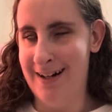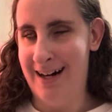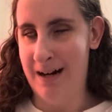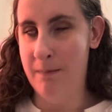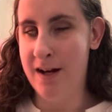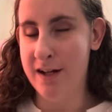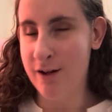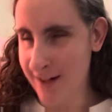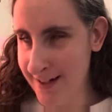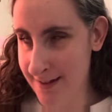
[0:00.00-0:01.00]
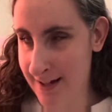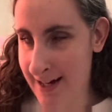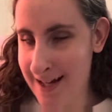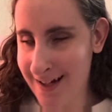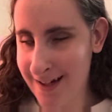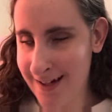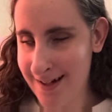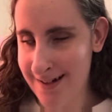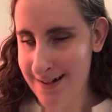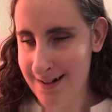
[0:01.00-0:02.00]
I mean, you can, like,
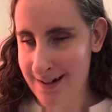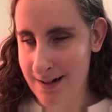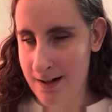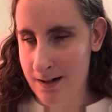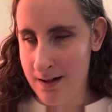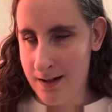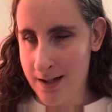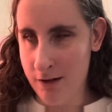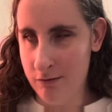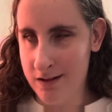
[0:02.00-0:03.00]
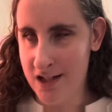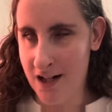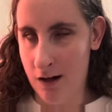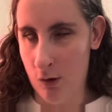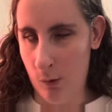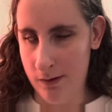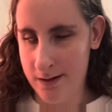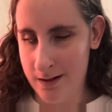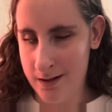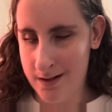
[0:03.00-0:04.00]
use
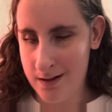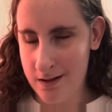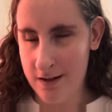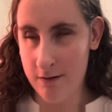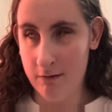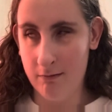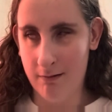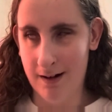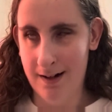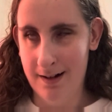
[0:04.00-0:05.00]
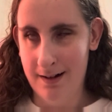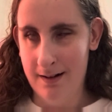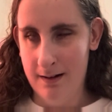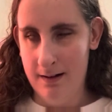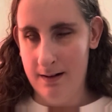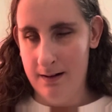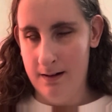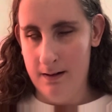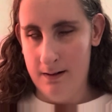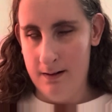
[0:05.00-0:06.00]
tones to
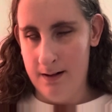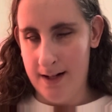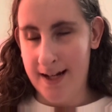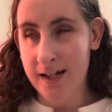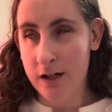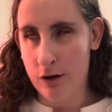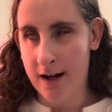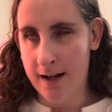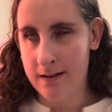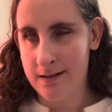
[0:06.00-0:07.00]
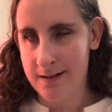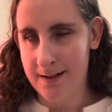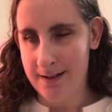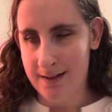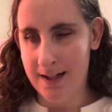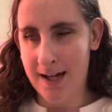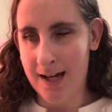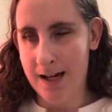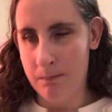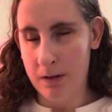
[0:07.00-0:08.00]
increase
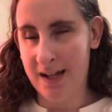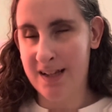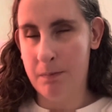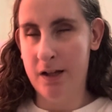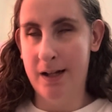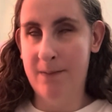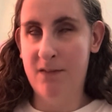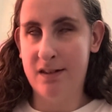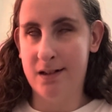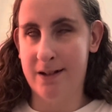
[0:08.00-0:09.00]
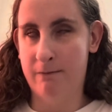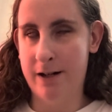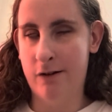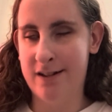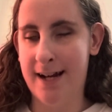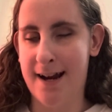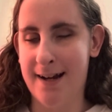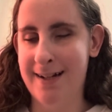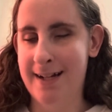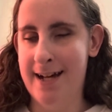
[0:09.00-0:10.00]
the, like, to put an emphasis on what you're
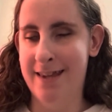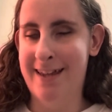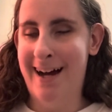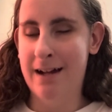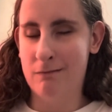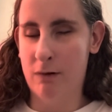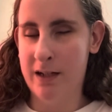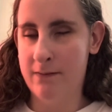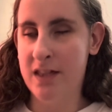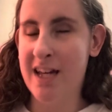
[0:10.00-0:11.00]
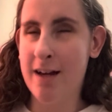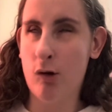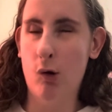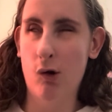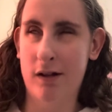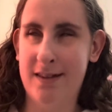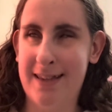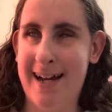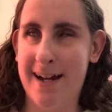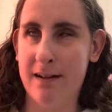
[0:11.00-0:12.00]
saying. And that is one of the coolest
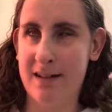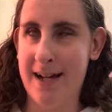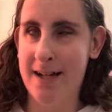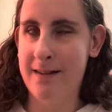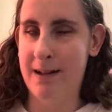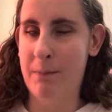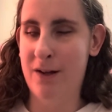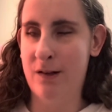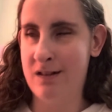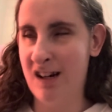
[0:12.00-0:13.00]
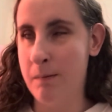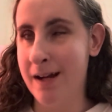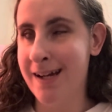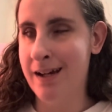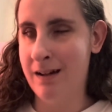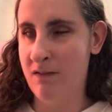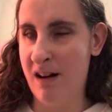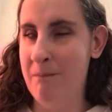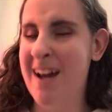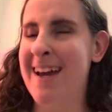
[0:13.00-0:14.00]
things, and a bit disturbing, if
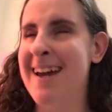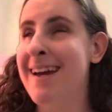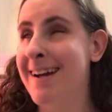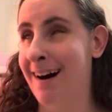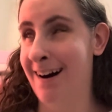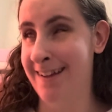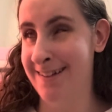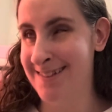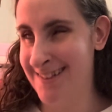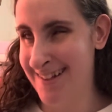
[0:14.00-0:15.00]
I'm being honest.